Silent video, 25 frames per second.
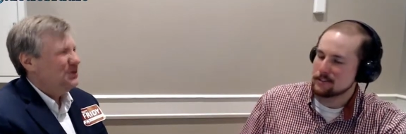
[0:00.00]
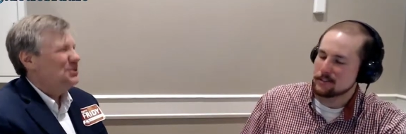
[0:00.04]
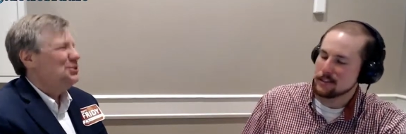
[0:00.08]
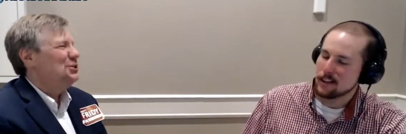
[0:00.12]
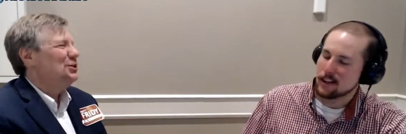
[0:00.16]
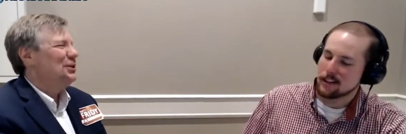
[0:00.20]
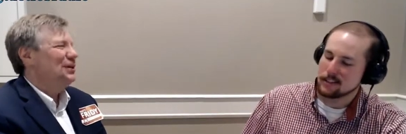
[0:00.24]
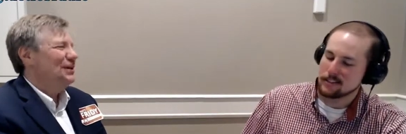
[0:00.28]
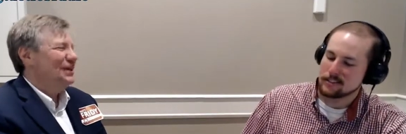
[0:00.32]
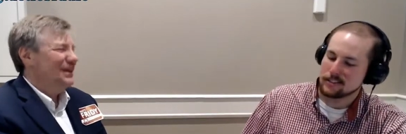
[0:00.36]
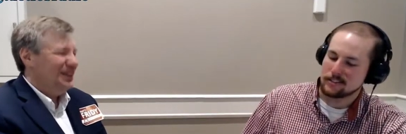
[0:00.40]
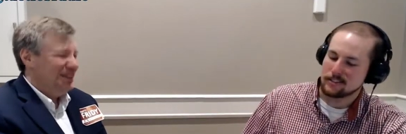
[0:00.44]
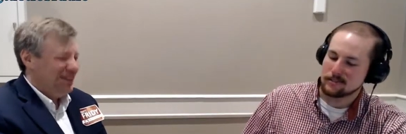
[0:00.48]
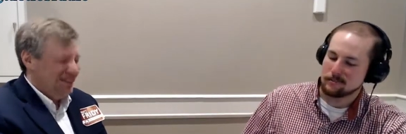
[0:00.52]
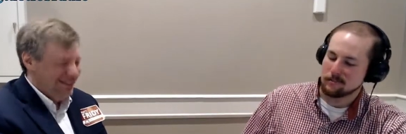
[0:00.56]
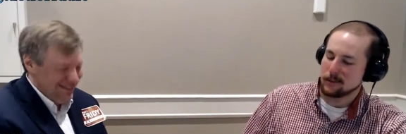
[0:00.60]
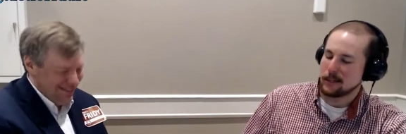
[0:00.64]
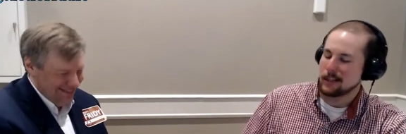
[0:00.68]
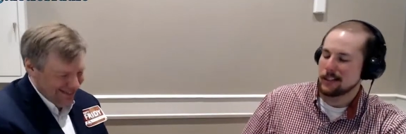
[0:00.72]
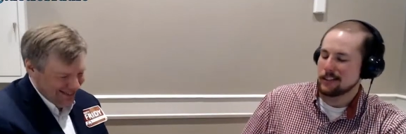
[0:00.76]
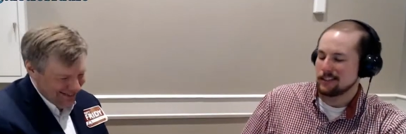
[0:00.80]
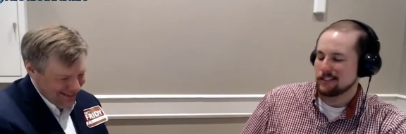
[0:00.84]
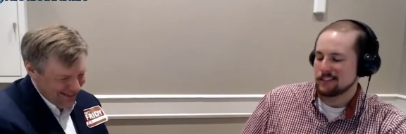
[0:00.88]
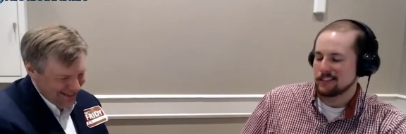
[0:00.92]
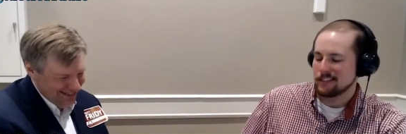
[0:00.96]
Speaker 1: Sure. On,
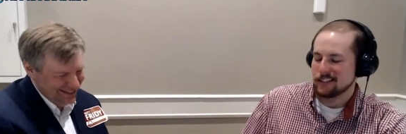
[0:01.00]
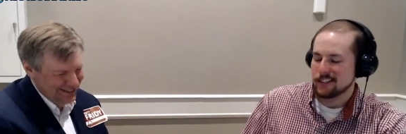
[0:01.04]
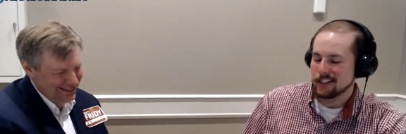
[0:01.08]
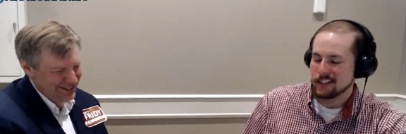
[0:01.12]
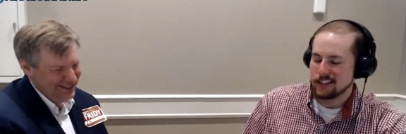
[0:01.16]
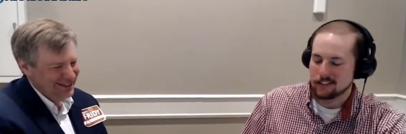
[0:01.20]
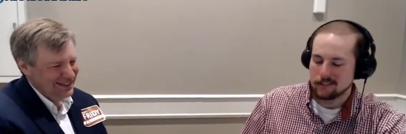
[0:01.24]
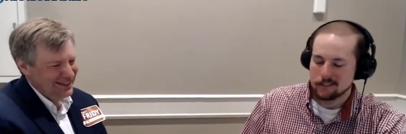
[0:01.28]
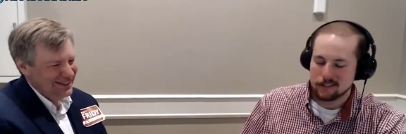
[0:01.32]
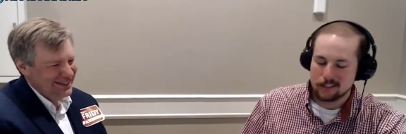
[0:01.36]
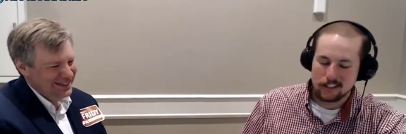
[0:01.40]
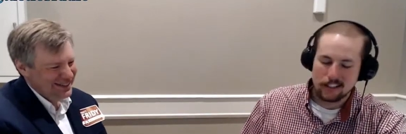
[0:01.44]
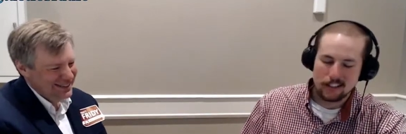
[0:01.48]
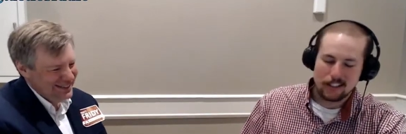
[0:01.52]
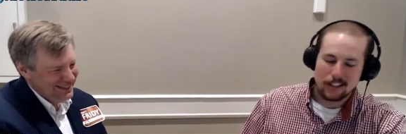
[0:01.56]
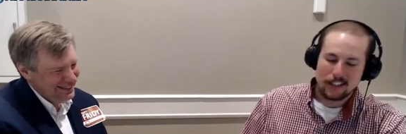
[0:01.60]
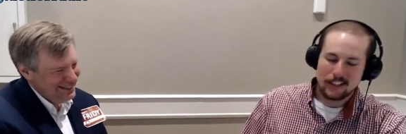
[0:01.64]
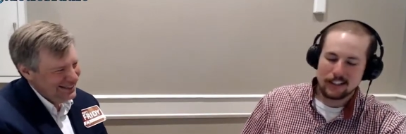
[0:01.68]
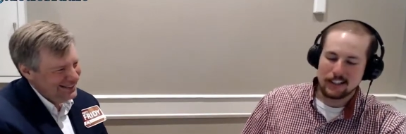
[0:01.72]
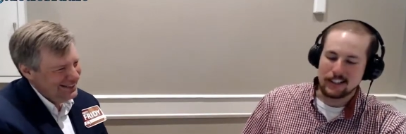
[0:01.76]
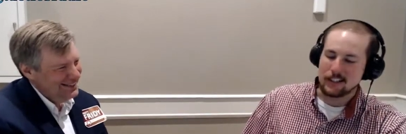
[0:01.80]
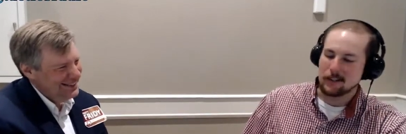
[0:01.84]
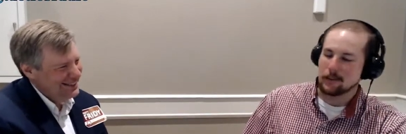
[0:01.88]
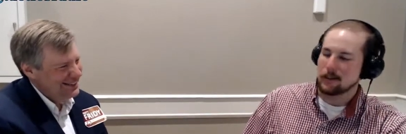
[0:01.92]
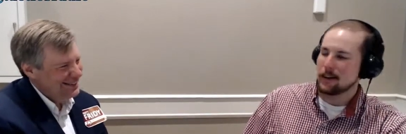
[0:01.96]
but you know. Sure.
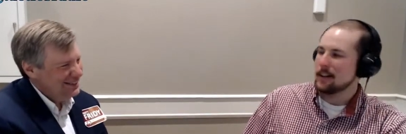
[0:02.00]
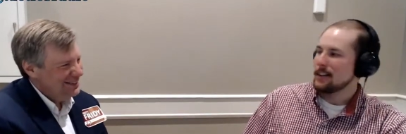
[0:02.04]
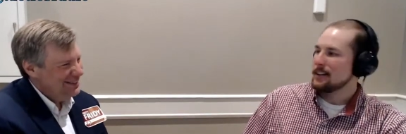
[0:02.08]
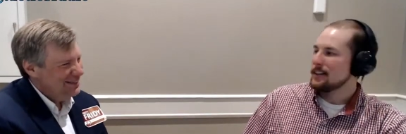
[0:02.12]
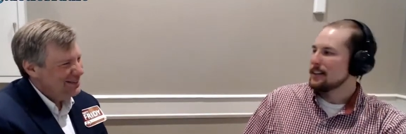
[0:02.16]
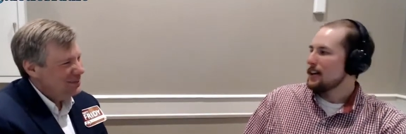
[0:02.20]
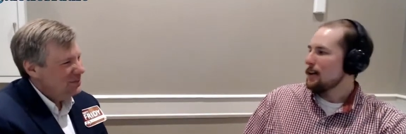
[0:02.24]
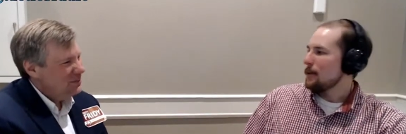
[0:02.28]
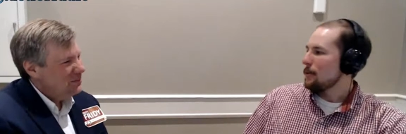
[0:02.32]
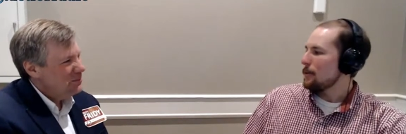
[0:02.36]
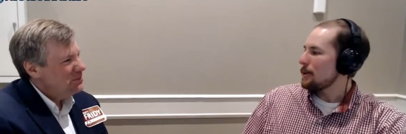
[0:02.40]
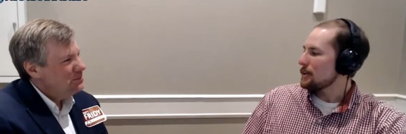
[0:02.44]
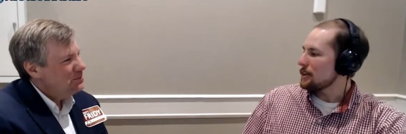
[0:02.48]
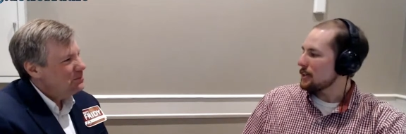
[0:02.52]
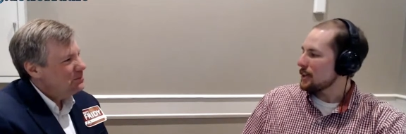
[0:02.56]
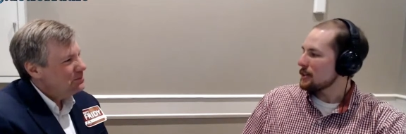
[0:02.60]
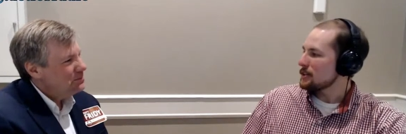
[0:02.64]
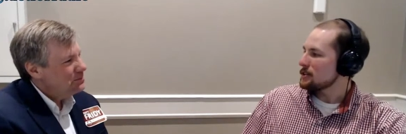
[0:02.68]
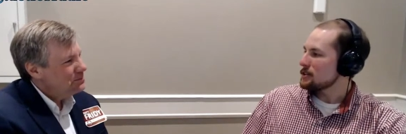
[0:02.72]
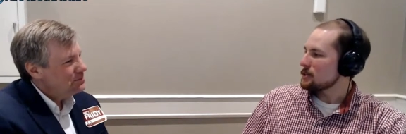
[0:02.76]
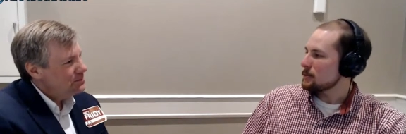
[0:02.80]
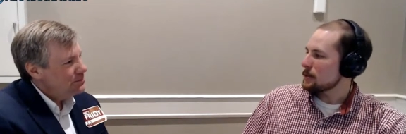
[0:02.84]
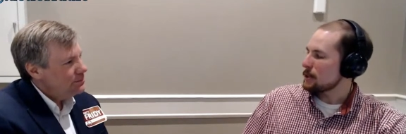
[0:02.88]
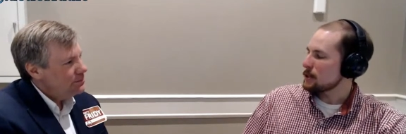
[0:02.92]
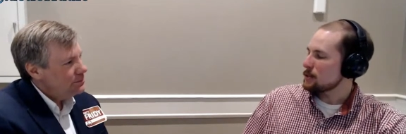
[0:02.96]
Anyway, well,
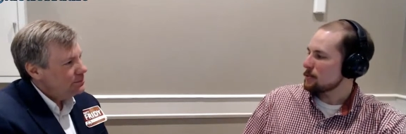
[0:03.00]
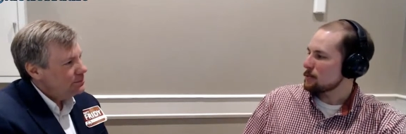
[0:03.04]
thanks so much for